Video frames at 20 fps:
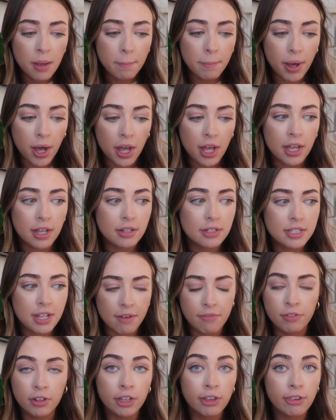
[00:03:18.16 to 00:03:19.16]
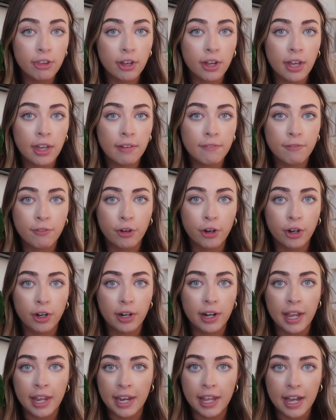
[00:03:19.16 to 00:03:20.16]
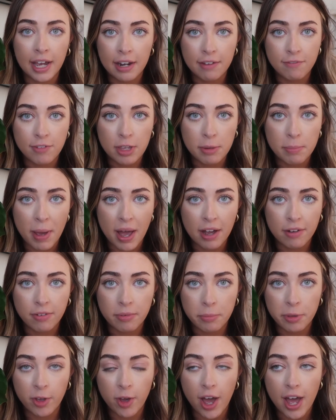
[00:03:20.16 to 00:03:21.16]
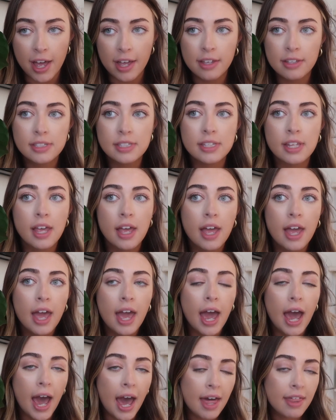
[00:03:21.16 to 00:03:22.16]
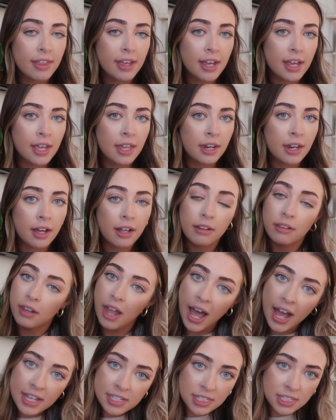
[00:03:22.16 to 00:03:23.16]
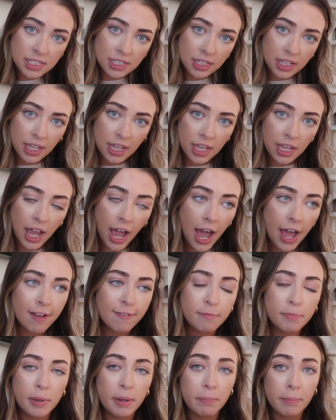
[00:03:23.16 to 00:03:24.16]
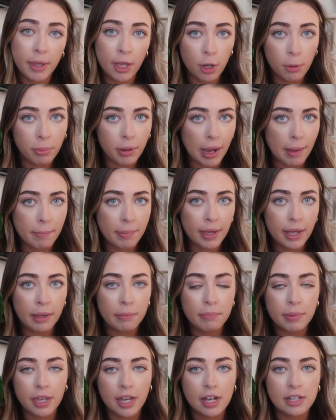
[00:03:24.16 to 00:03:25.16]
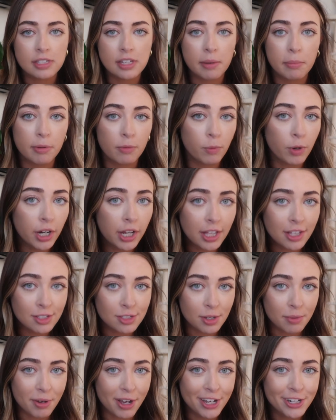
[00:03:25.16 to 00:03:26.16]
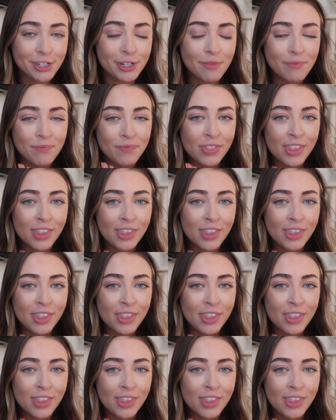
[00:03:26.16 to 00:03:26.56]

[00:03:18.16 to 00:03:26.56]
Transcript: but definitely looking for any kind of feedback from you guys. And then lastly, I've been meal prepping because I've been working so much.